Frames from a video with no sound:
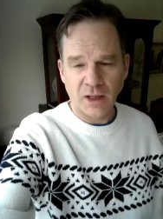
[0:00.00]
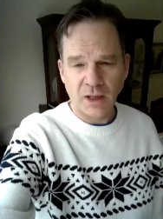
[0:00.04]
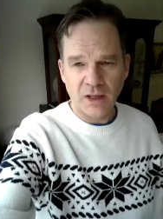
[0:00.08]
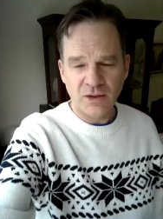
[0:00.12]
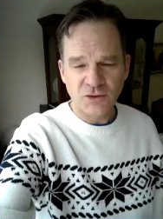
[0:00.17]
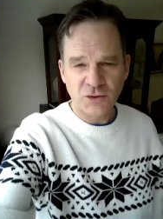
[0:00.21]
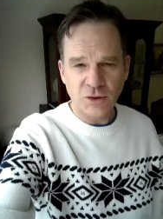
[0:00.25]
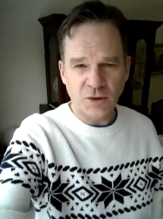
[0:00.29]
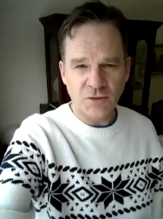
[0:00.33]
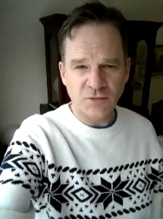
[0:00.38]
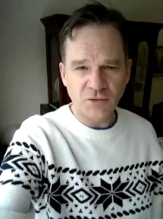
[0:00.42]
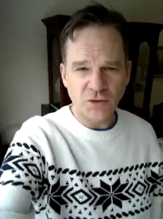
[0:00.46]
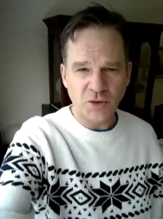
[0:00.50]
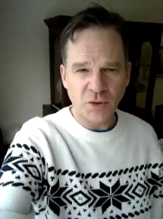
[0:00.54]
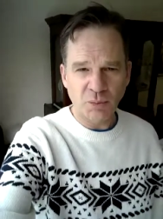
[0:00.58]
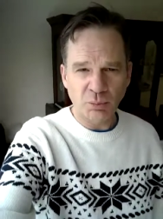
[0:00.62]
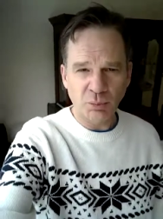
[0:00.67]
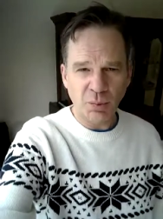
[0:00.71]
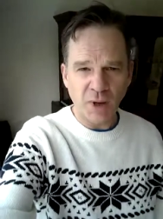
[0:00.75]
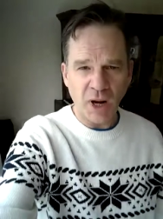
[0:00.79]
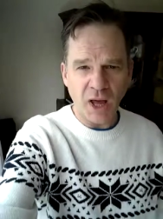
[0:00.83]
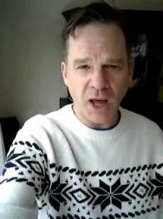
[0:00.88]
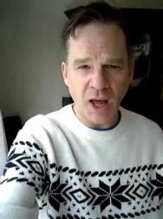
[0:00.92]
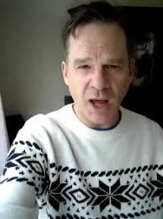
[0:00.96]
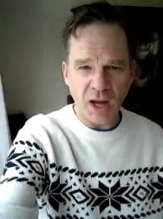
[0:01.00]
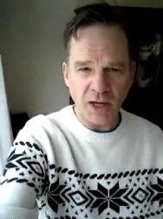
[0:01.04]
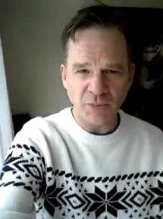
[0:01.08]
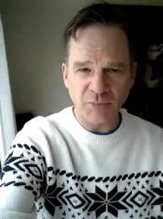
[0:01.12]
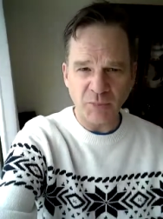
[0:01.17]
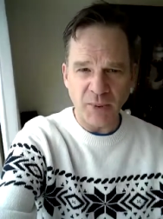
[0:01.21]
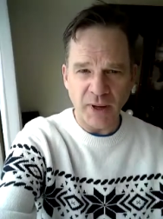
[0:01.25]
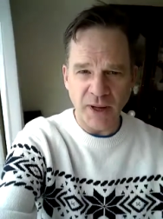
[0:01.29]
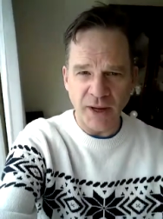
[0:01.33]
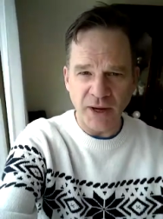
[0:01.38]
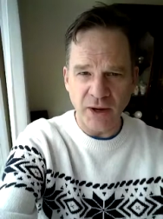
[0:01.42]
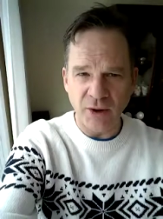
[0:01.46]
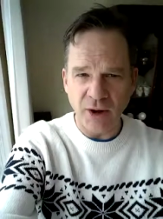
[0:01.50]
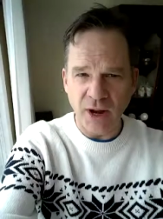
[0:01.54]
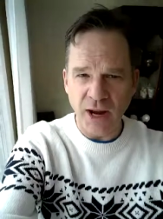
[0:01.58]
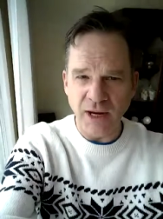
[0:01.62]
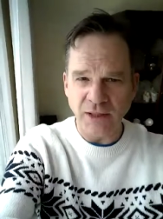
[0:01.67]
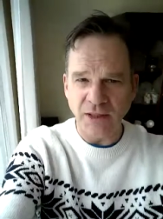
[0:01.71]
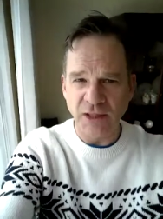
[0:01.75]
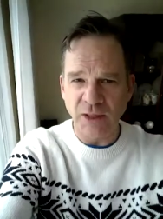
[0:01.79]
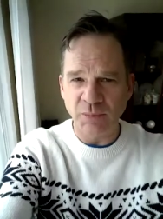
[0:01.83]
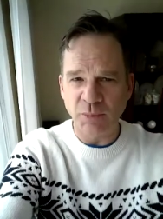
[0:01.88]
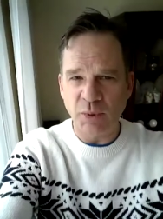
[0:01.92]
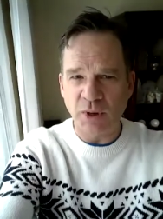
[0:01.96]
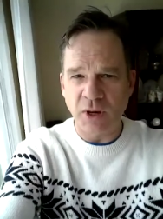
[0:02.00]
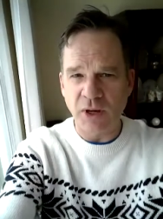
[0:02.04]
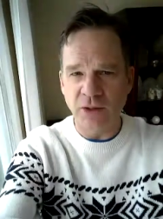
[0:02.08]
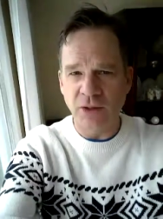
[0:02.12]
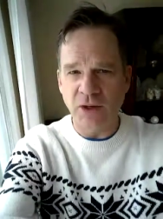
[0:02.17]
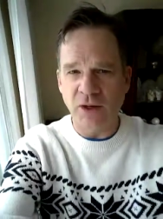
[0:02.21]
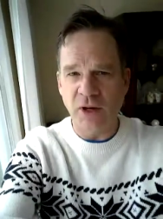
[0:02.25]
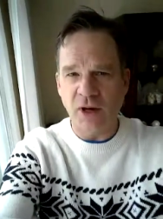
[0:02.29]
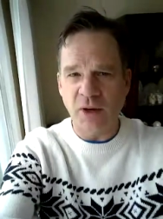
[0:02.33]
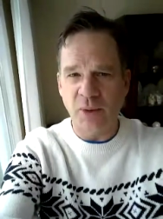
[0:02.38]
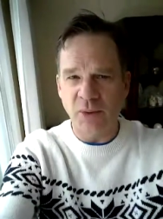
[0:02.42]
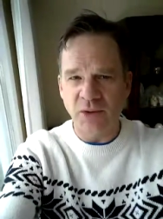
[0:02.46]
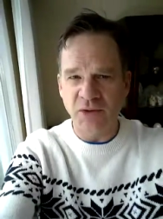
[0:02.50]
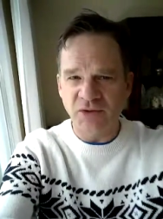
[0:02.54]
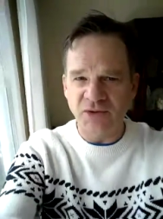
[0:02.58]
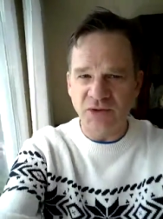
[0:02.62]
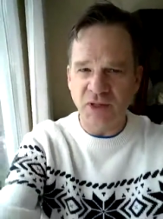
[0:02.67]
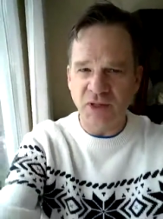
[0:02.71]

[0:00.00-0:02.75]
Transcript: So if you're blocked by your acting partner, I always